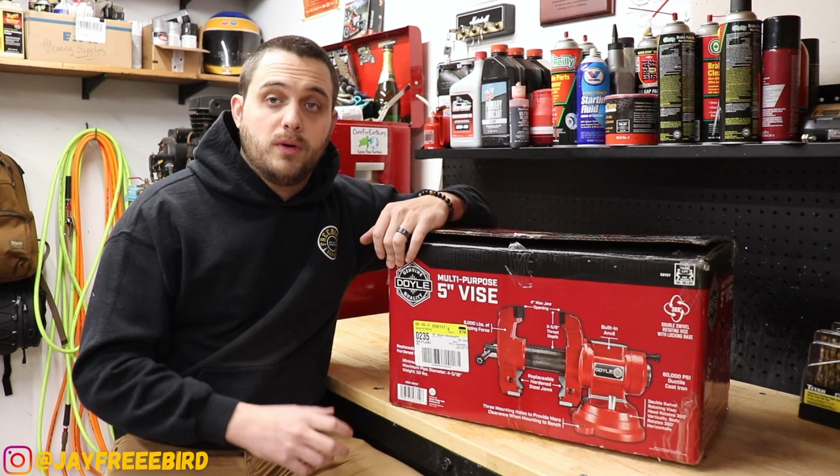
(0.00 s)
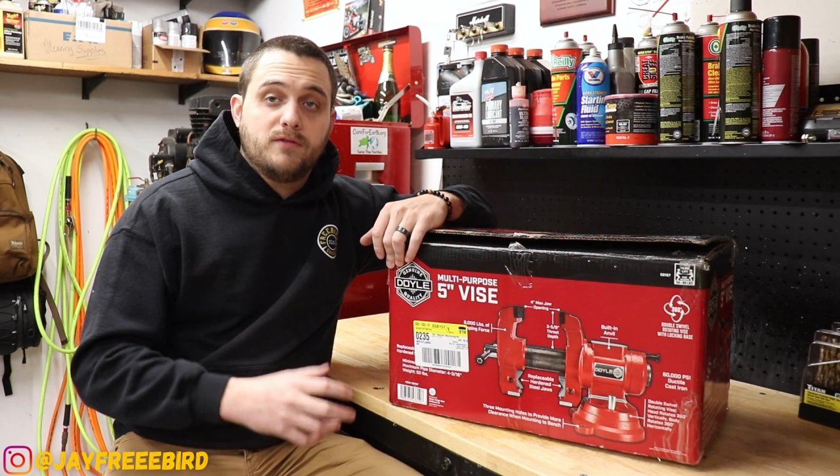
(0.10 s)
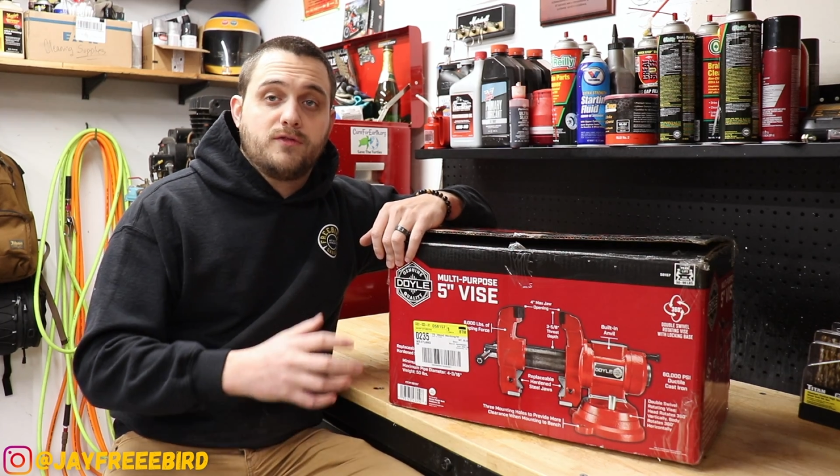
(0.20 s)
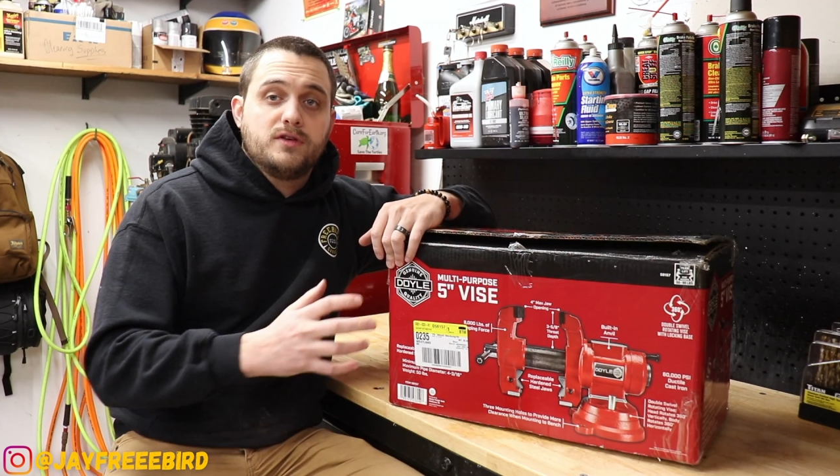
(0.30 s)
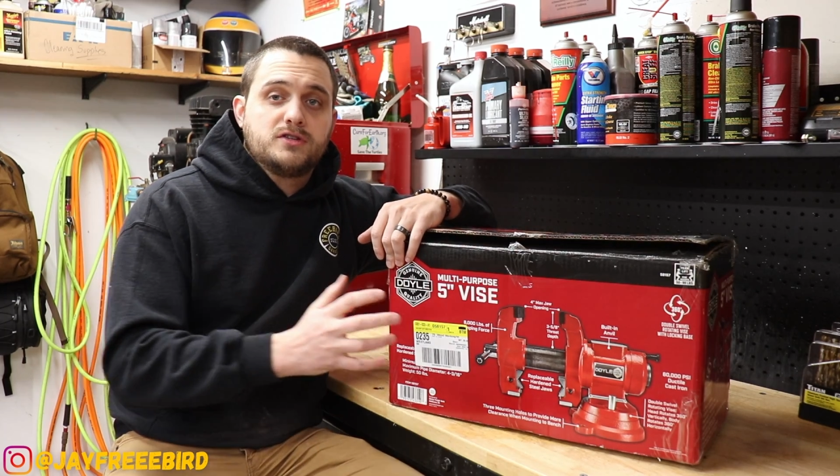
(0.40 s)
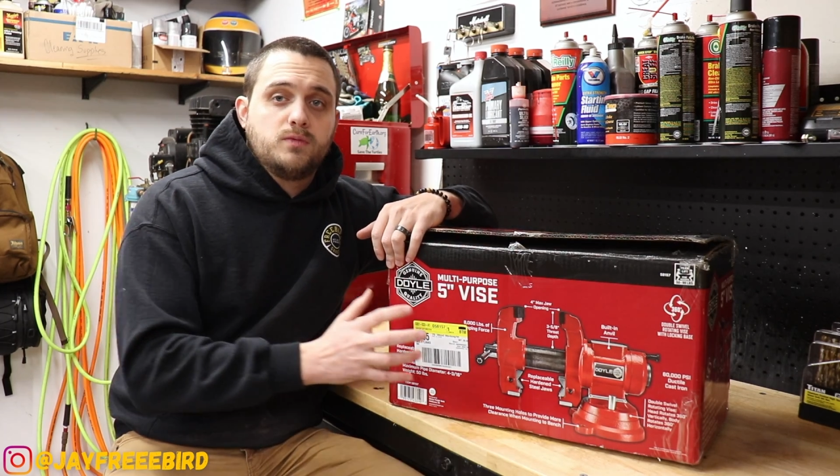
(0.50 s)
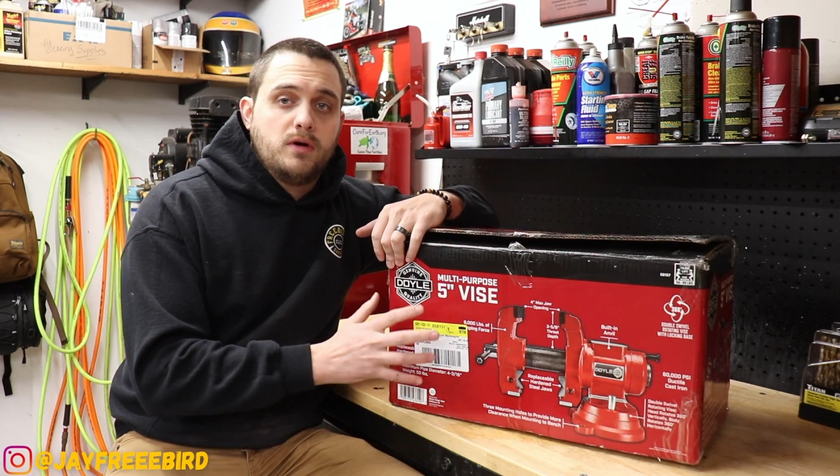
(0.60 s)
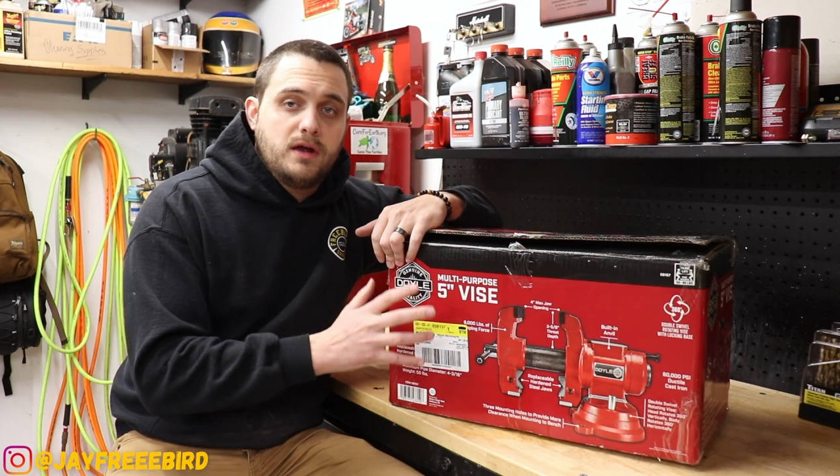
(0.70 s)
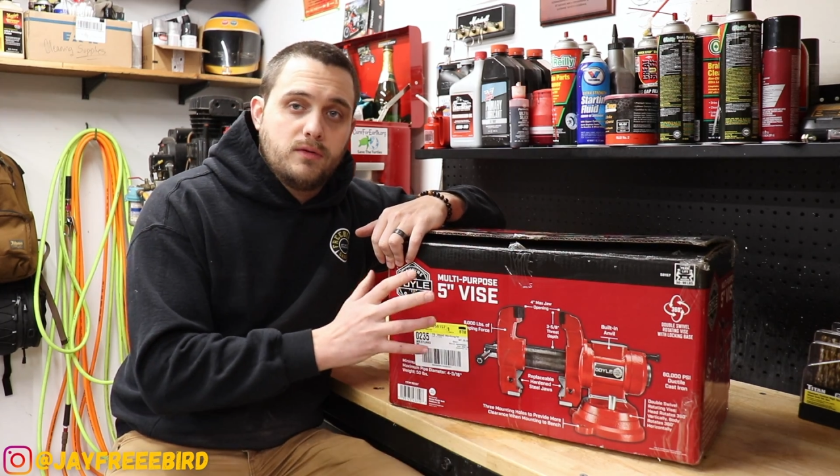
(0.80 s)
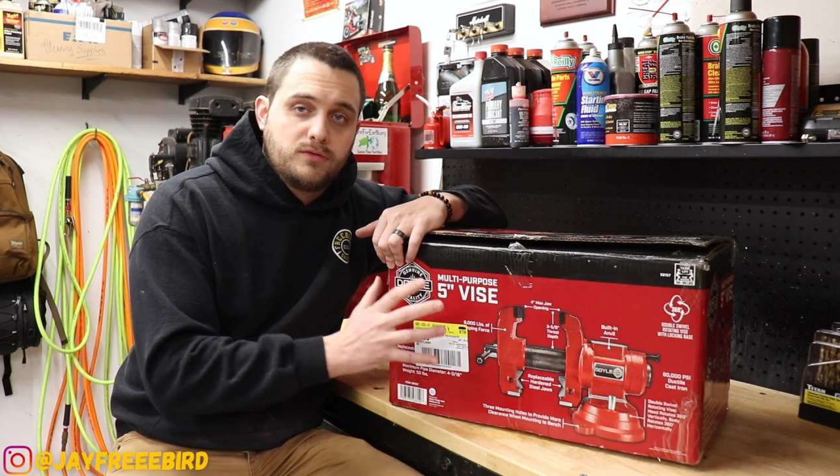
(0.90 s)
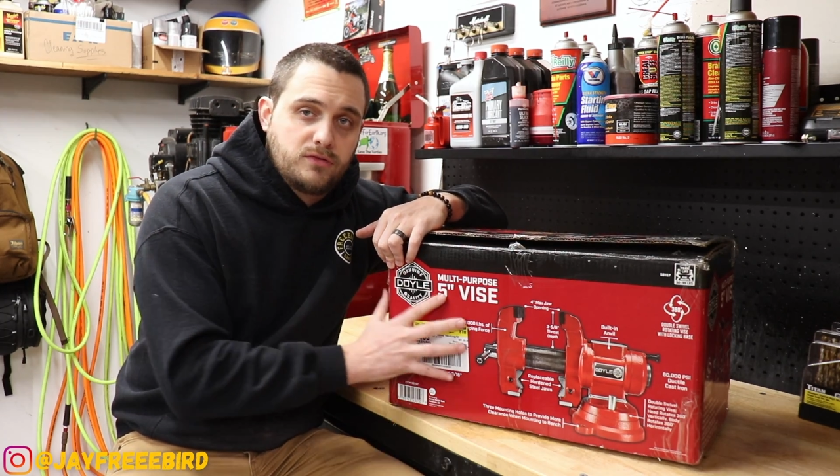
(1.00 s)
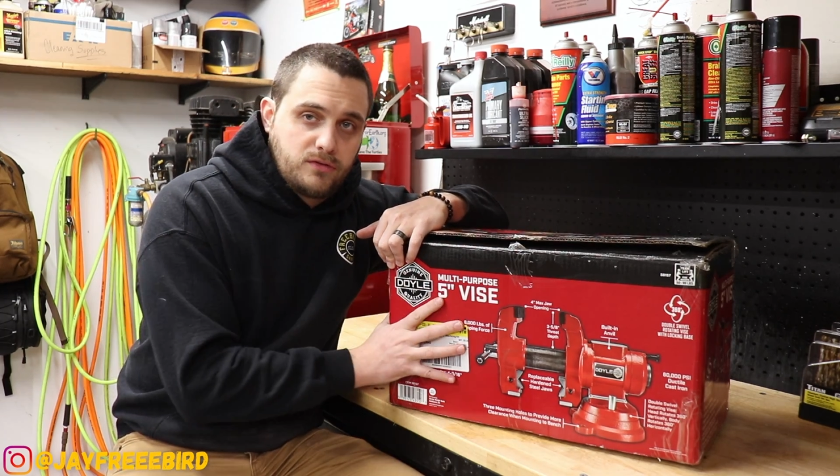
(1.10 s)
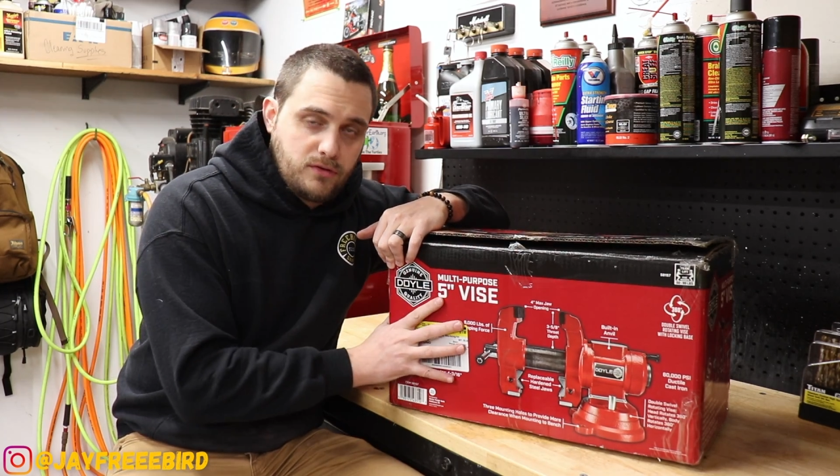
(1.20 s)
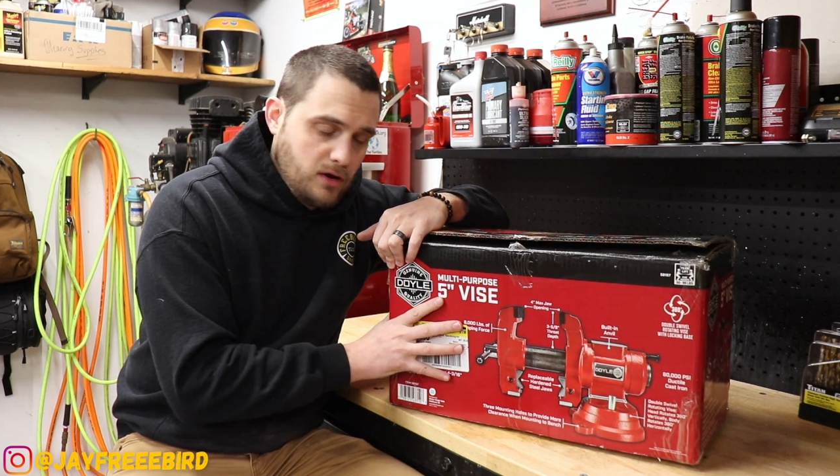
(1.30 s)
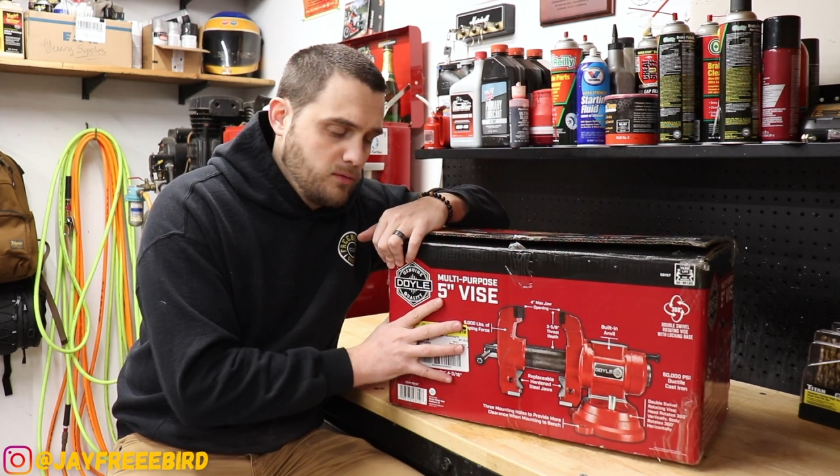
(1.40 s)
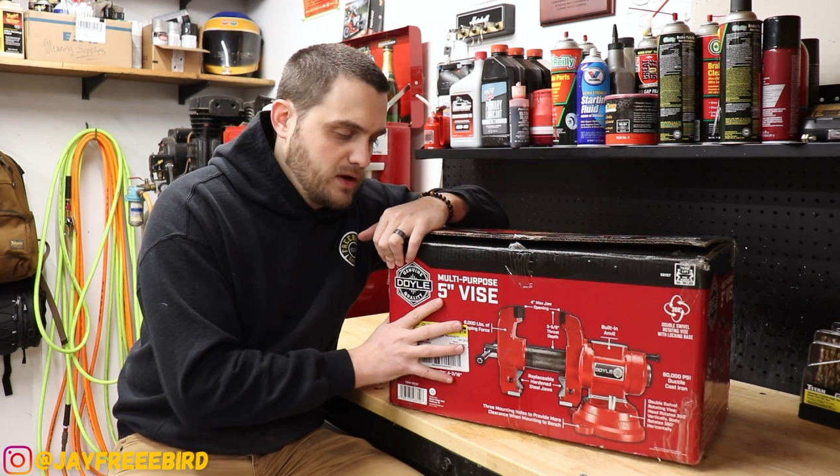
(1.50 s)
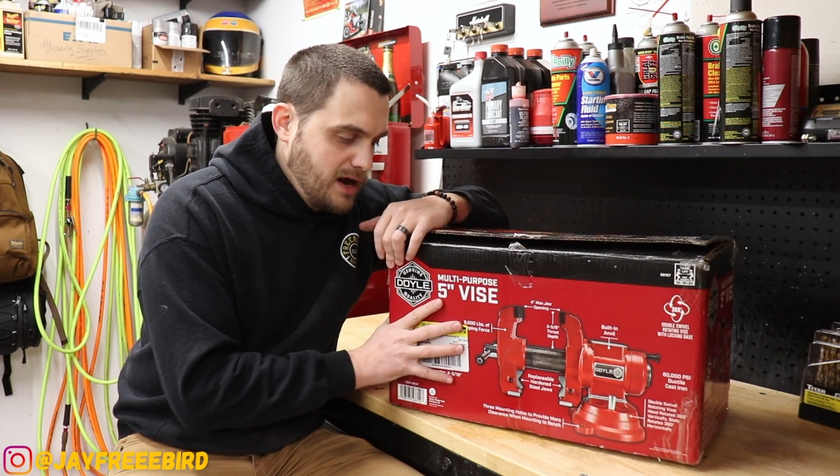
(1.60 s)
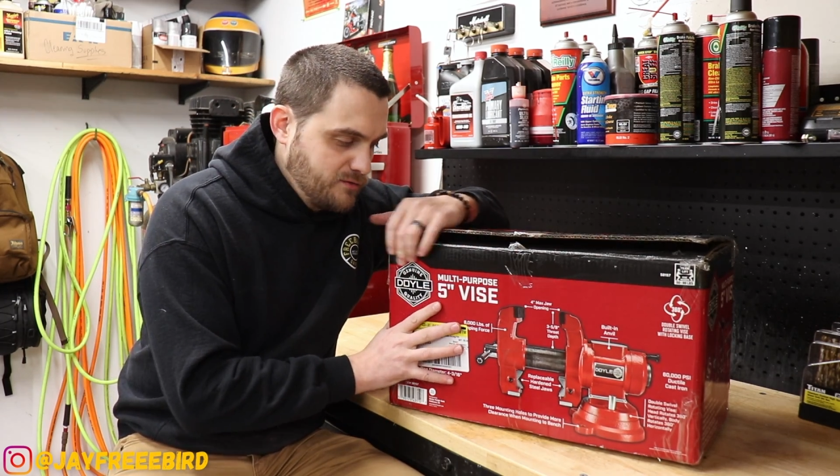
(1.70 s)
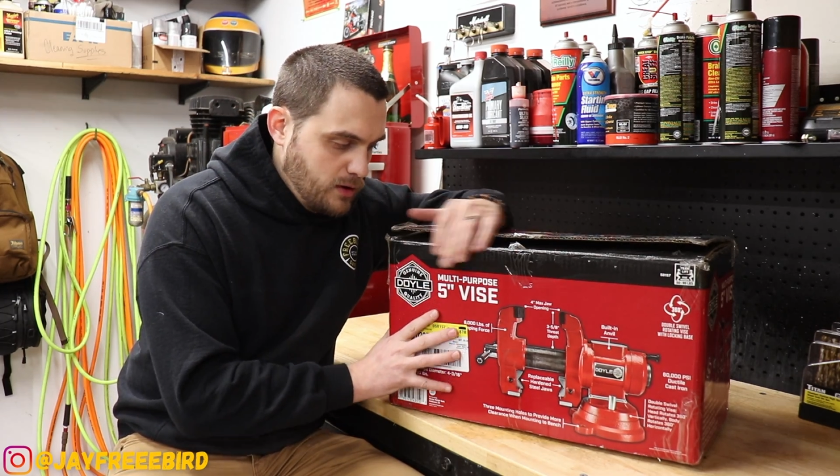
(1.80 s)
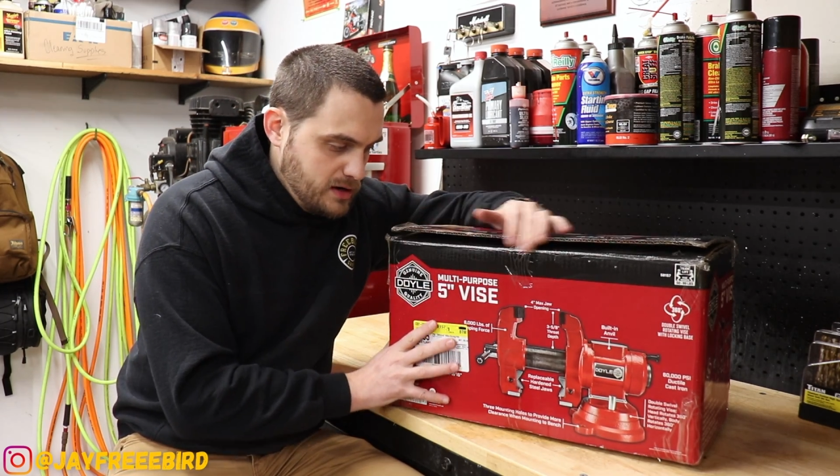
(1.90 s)
But for this one, it's gonna work
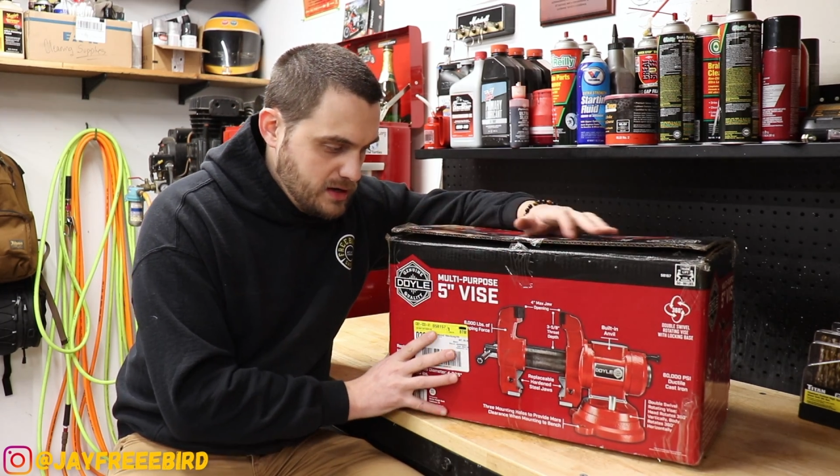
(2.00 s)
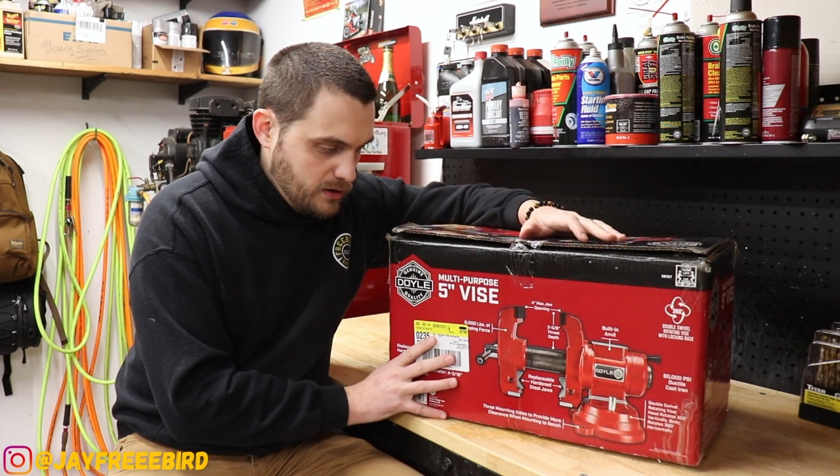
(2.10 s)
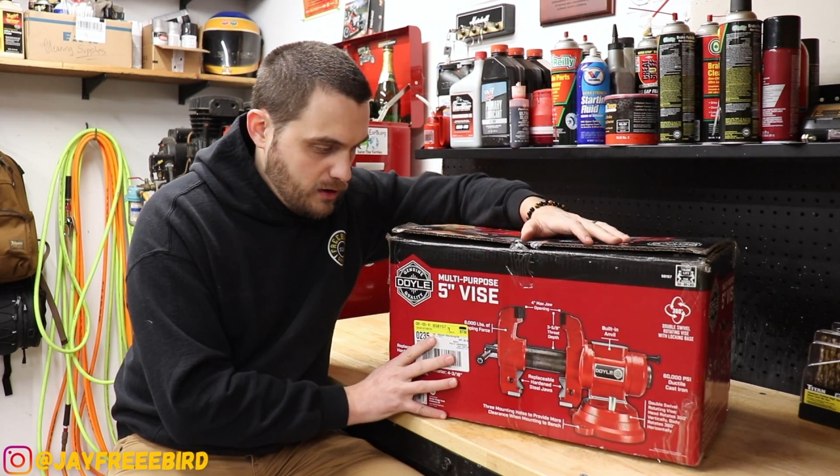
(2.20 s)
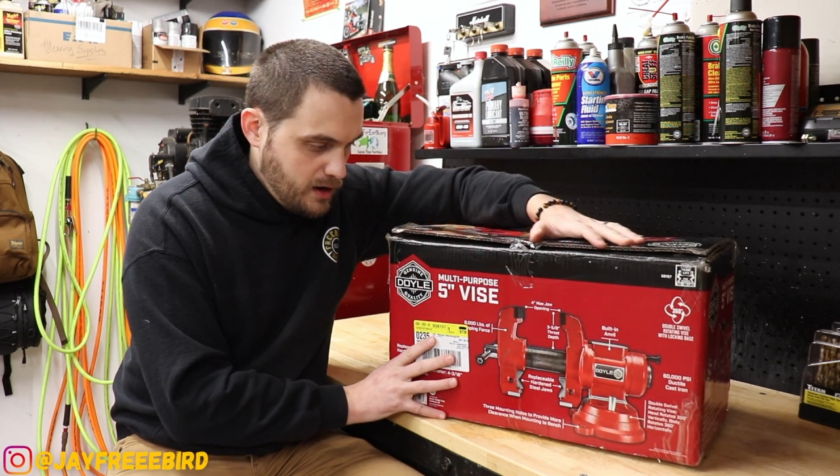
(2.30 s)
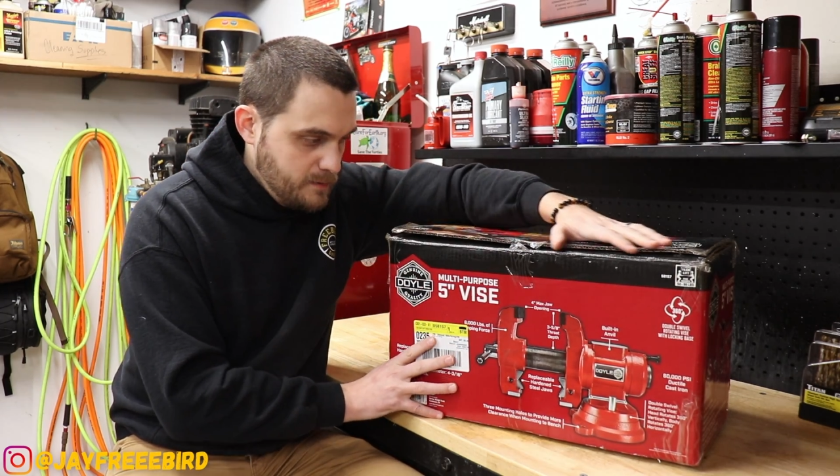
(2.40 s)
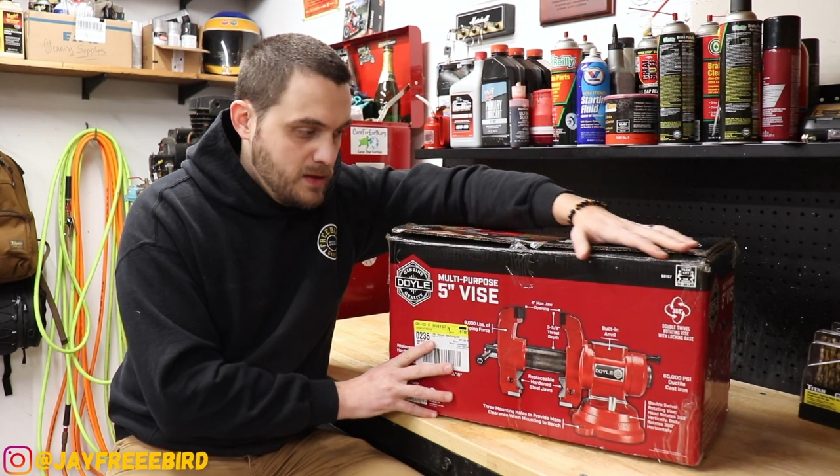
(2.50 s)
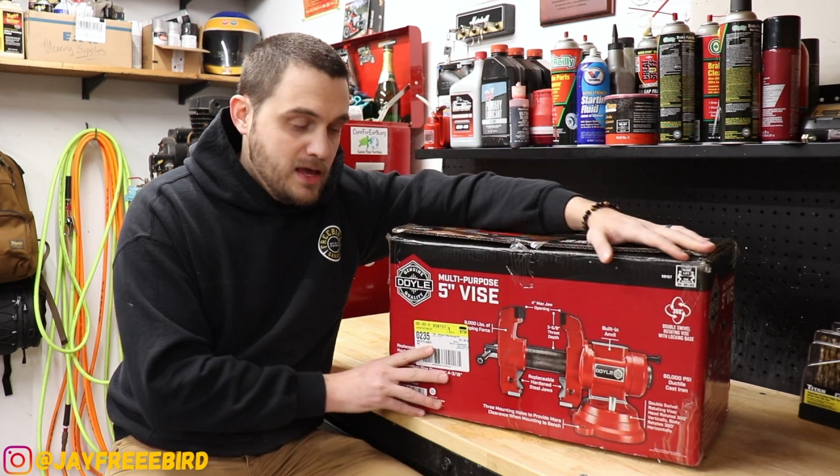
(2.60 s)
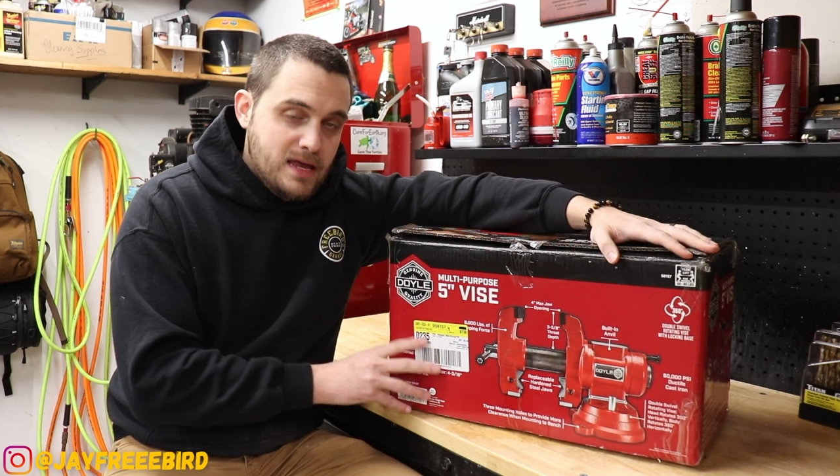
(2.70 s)
out for what I need, all right?